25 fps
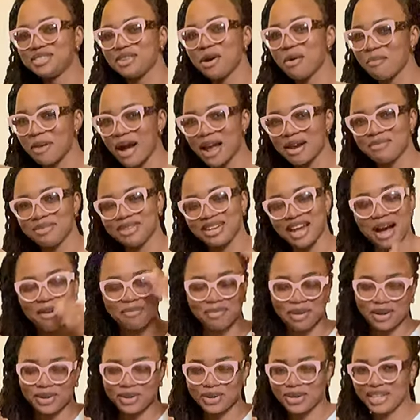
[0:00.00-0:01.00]
don't mind me that
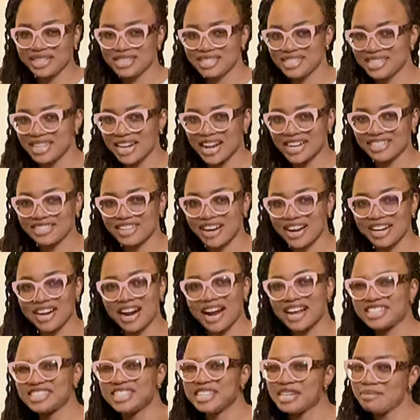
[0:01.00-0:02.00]
I'm calculating in Nigeria.
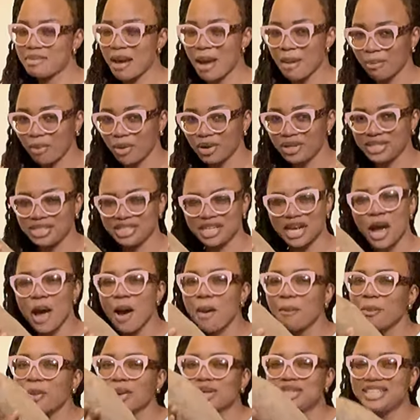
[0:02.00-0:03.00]
I still in my body,
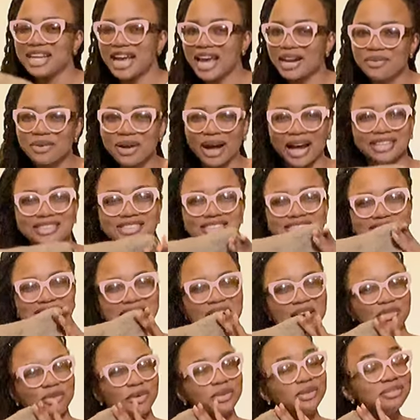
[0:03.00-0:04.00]
but then look at this
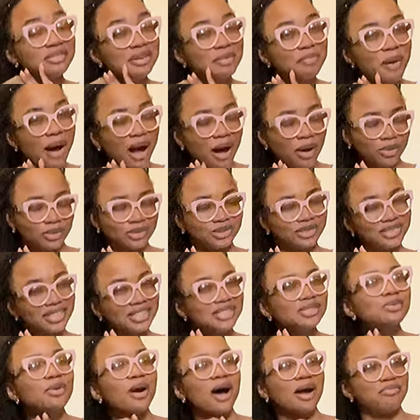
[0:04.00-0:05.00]
yam for £3.
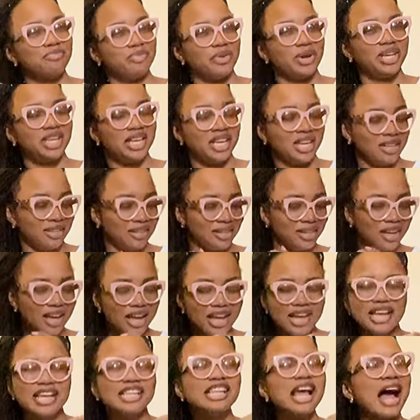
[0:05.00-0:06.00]
It's so heartbreaking.
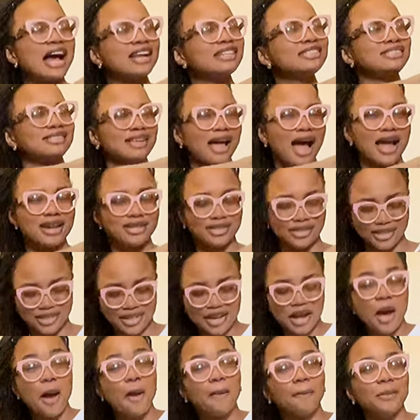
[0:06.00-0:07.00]
I'm sad,
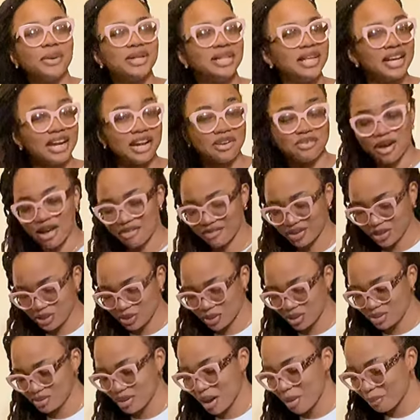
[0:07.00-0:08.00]
but then I don't have a
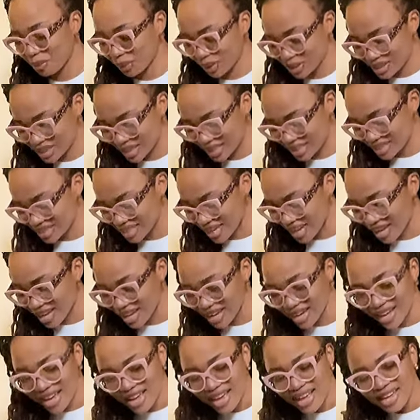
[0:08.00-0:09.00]
choice, so I bought
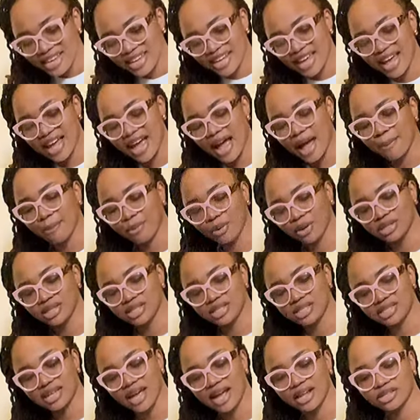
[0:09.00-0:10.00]
it. Yeah, I bought
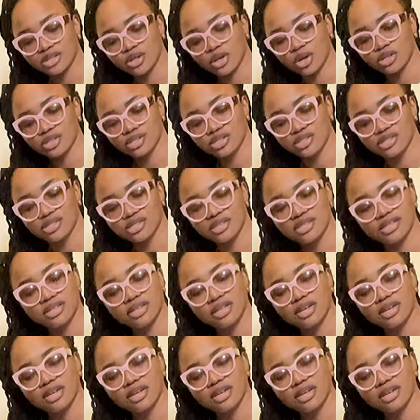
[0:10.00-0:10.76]
this Titus